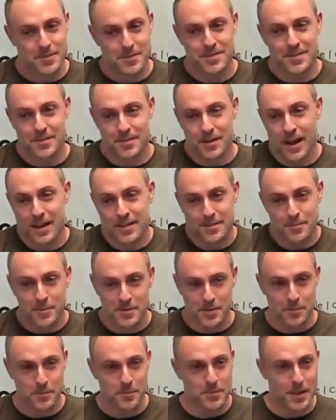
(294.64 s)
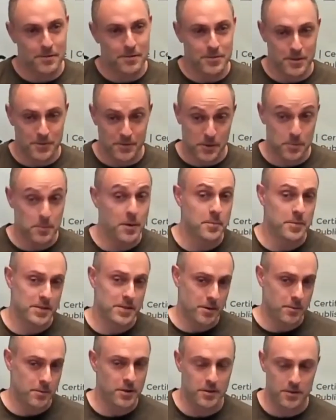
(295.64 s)
there has to be some level of commitment
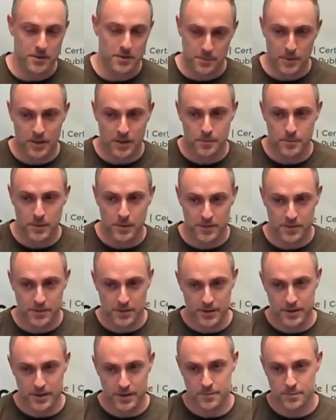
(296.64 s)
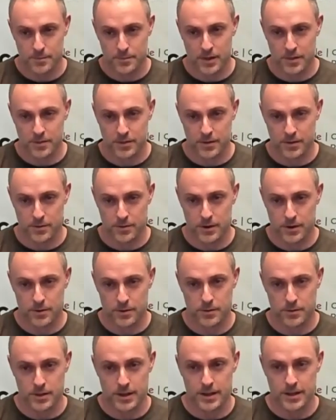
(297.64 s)
there, whether it's monthly or
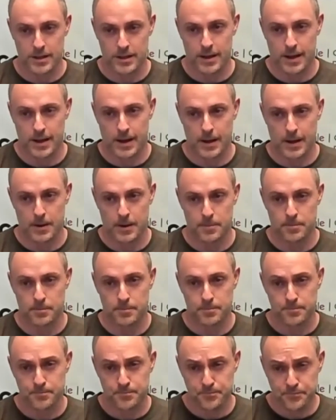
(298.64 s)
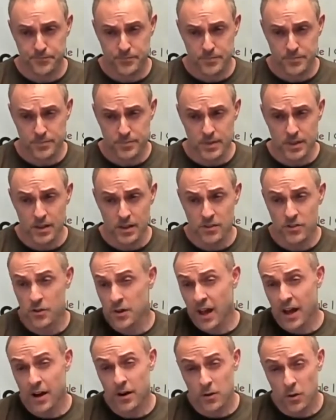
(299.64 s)
yearly. So
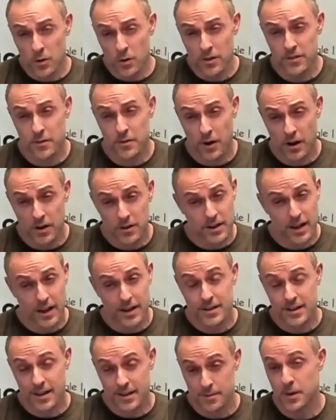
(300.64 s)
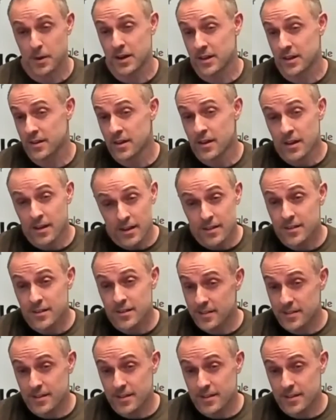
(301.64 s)
yeah, our goal is to try to get as many sites